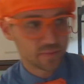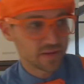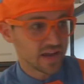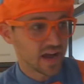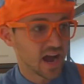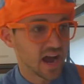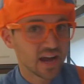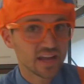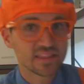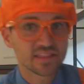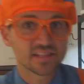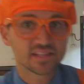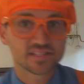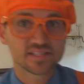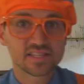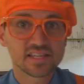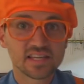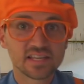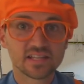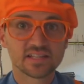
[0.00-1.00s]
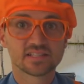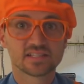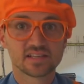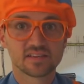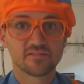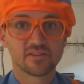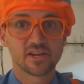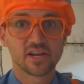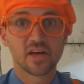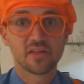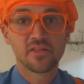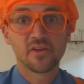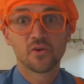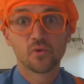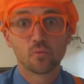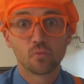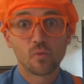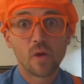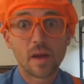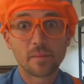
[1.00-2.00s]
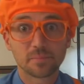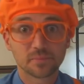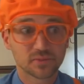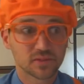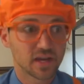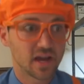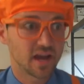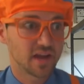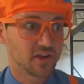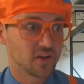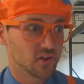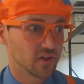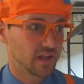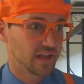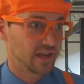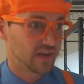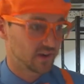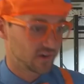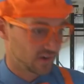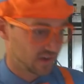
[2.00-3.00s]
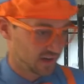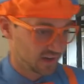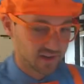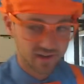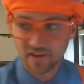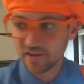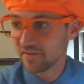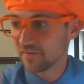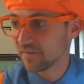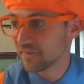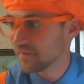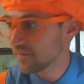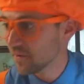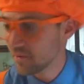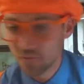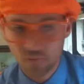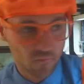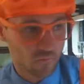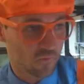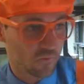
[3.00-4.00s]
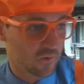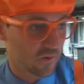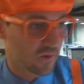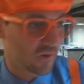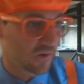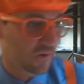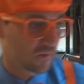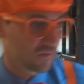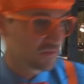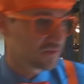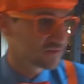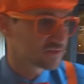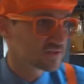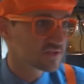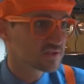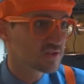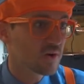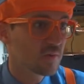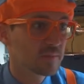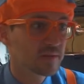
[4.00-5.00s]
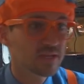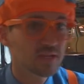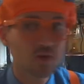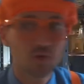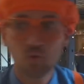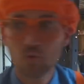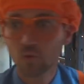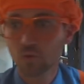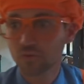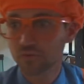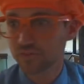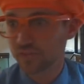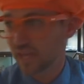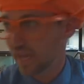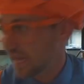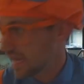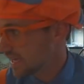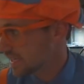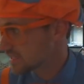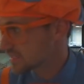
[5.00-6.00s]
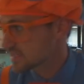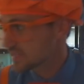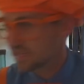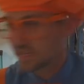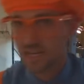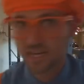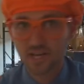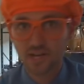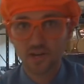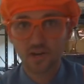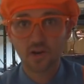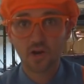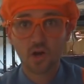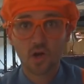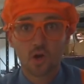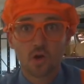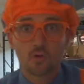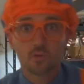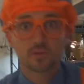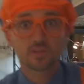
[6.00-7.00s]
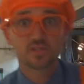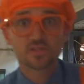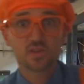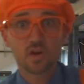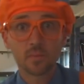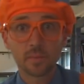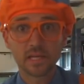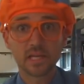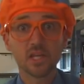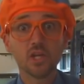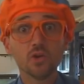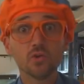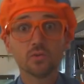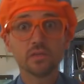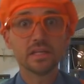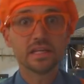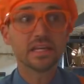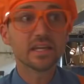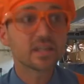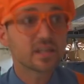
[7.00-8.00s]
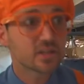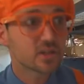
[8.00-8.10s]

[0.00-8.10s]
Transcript: behind the scenes of another reptile area. Whoa, there's so many cool tanks in here with so many unique